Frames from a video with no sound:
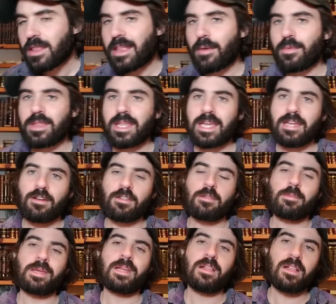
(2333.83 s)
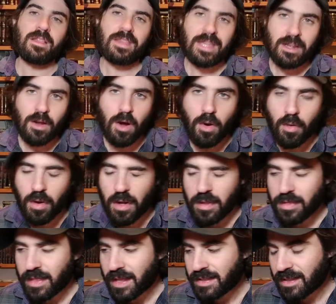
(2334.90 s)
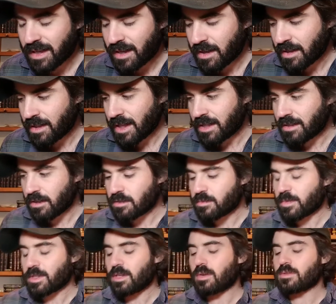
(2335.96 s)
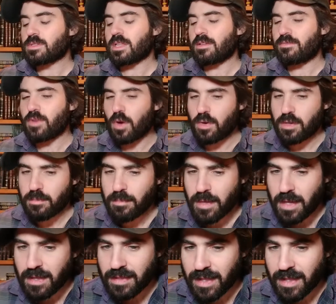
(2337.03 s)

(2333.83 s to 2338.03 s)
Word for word: that when they hear the Megillah, they know that they can, that there's Matanos Avionim,